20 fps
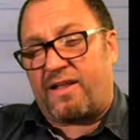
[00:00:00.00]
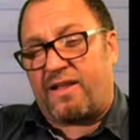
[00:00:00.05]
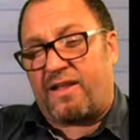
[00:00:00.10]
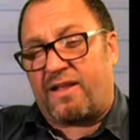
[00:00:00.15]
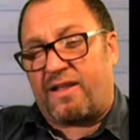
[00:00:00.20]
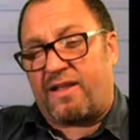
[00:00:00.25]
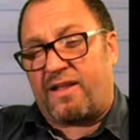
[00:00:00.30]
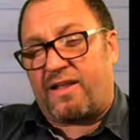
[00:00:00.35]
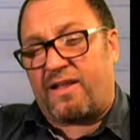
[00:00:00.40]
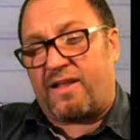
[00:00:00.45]

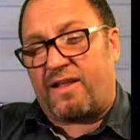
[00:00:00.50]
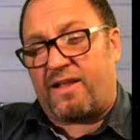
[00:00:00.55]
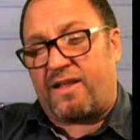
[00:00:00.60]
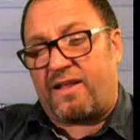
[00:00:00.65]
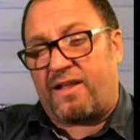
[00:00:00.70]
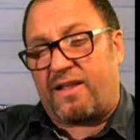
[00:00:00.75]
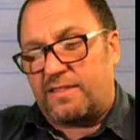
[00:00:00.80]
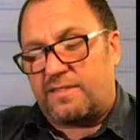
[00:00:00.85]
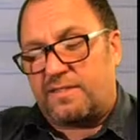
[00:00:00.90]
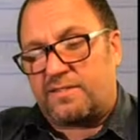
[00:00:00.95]
X
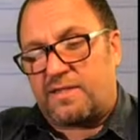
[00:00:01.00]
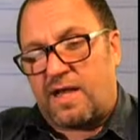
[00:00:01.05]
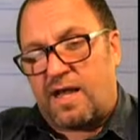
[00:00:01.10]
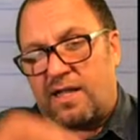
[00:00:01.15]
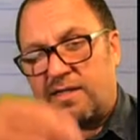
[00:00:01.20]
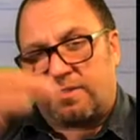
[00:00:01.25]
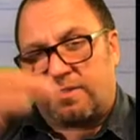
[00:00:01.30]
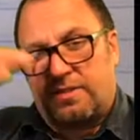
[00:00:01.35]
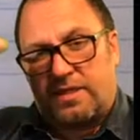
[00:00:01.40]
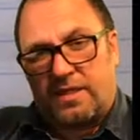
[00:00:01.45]
velocity is
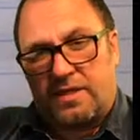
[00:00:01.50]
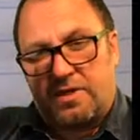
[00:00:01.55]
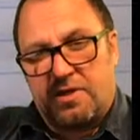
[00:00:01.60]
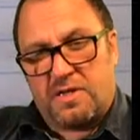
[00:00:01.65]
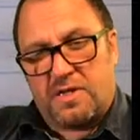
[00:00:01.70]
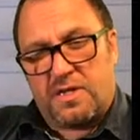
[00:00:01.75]
constant.